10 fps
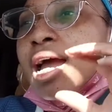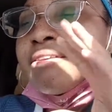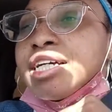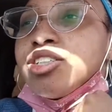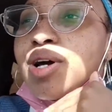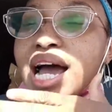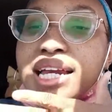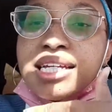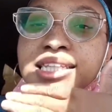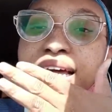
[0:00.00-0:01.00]
And then you
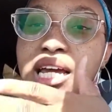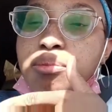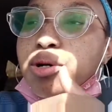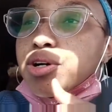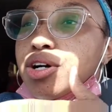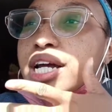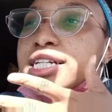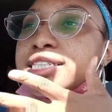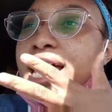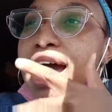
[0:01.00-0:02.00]
add in labor
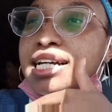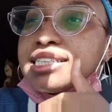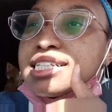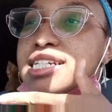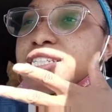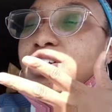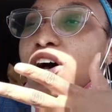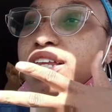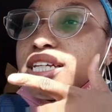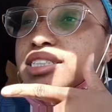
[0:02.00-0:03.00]
and taxes and
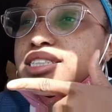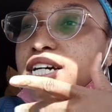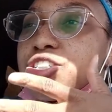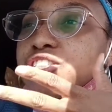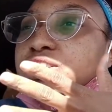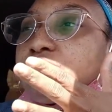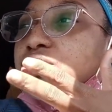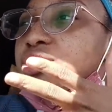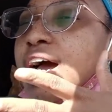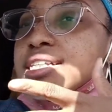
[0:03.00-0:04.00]
all that such
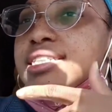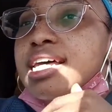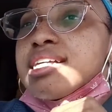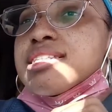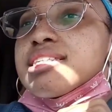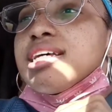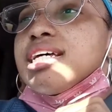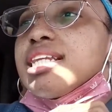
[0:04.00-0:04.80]
nonsense.